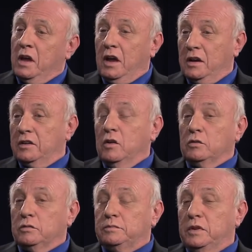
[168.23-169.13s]
And I
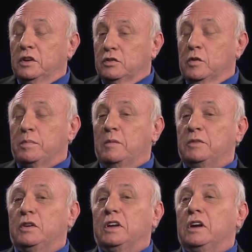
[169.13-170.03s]
know in the group I'm
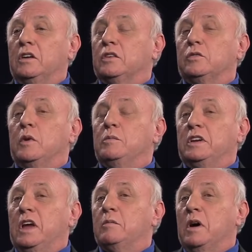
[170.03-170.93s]
doing here, this
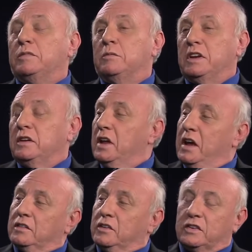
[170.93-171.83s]
woman came up to me
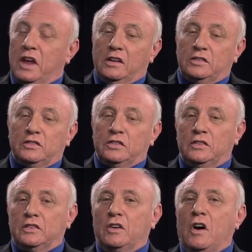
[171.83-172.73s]
today on the stage and
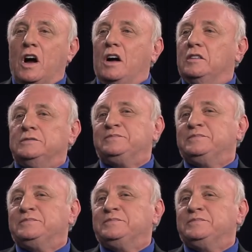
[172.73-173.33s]
she said, ah,